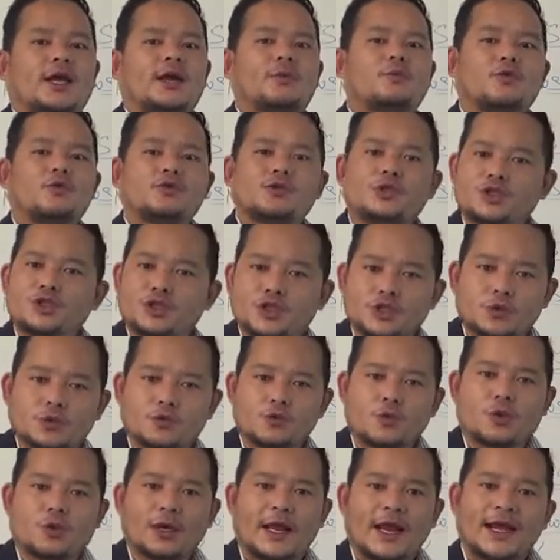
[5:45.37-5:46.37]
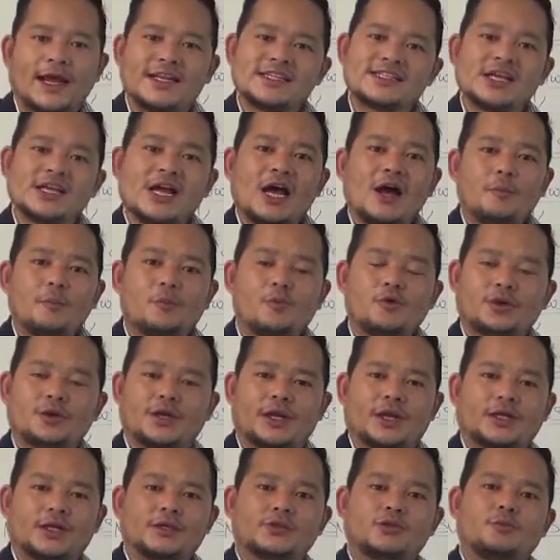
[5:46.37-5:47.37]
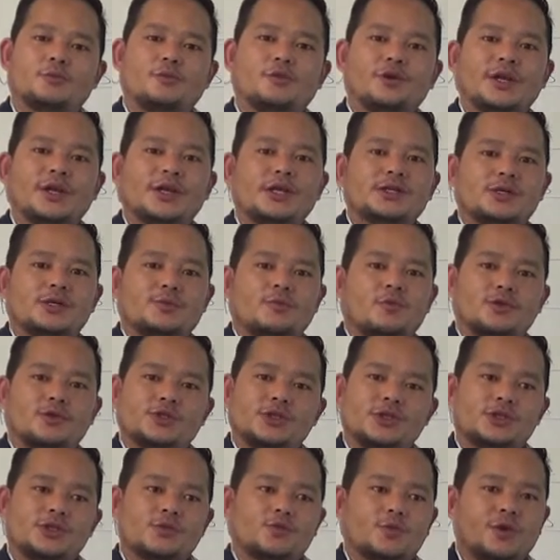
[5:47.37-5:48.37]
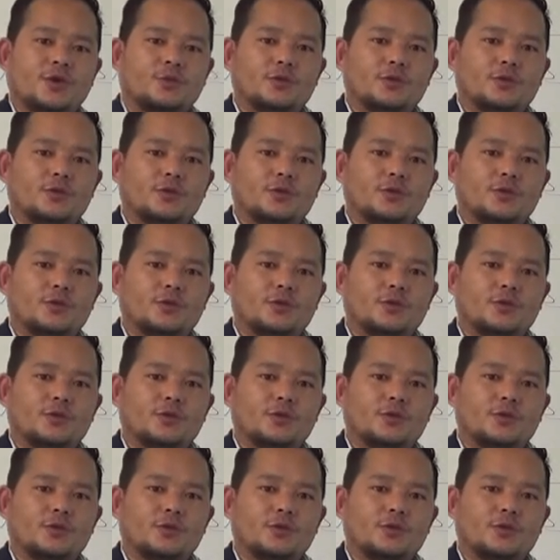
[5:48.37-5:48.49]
That process is known as booting. So booting is a process.